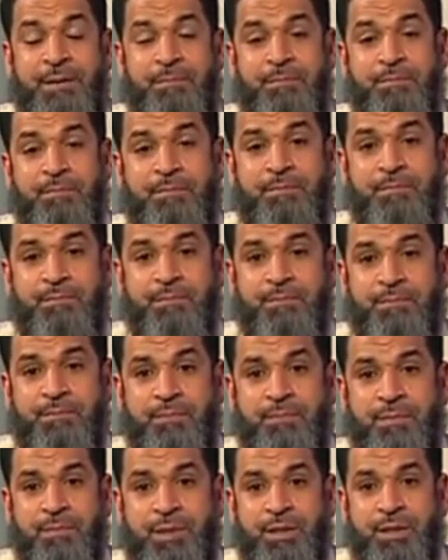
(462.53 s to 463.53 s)
them.
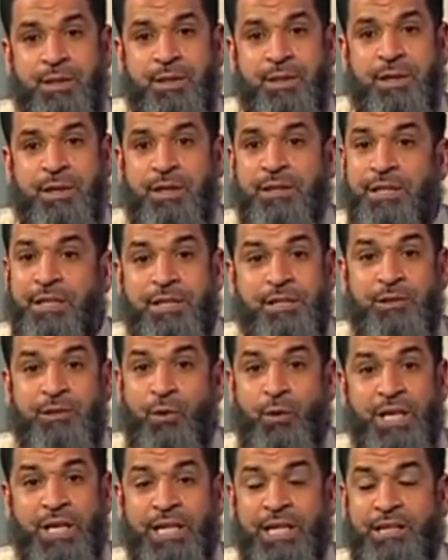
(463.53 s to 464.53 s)
There is
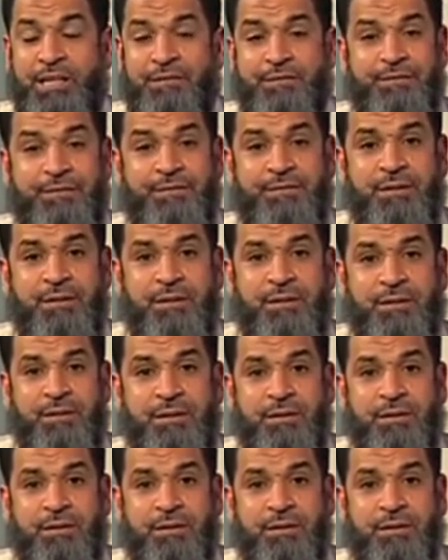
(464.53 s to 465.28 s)
no relief.